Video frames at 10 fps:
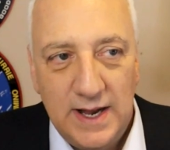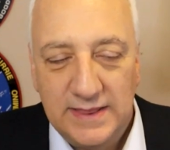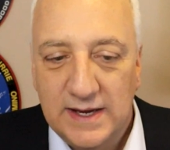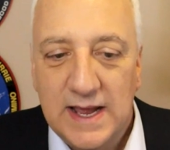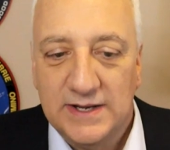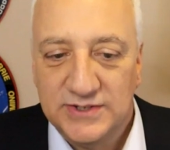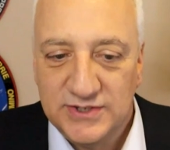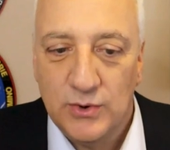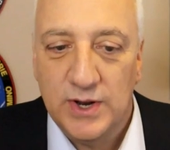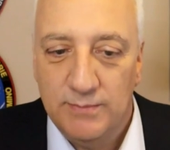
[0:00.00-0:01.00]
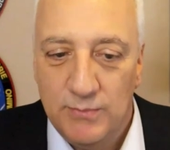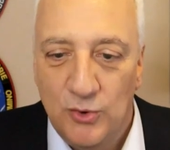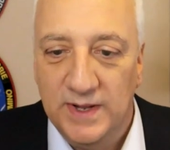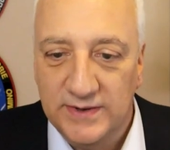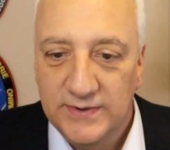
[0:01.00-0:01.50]
I think, kind of soak in a
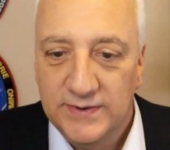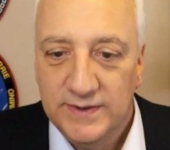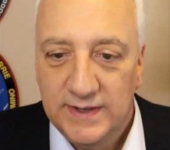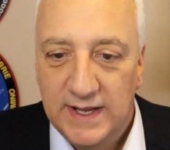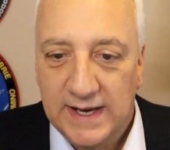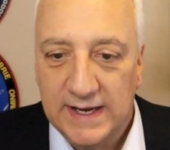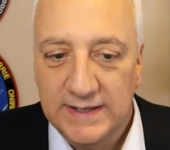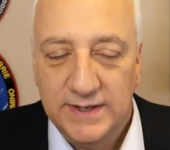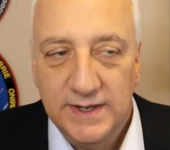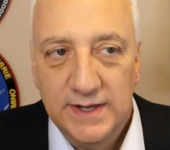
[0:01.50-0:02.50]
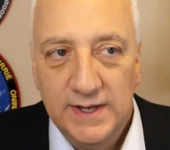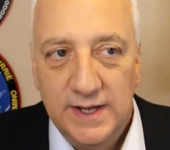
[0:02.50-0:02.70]
moment and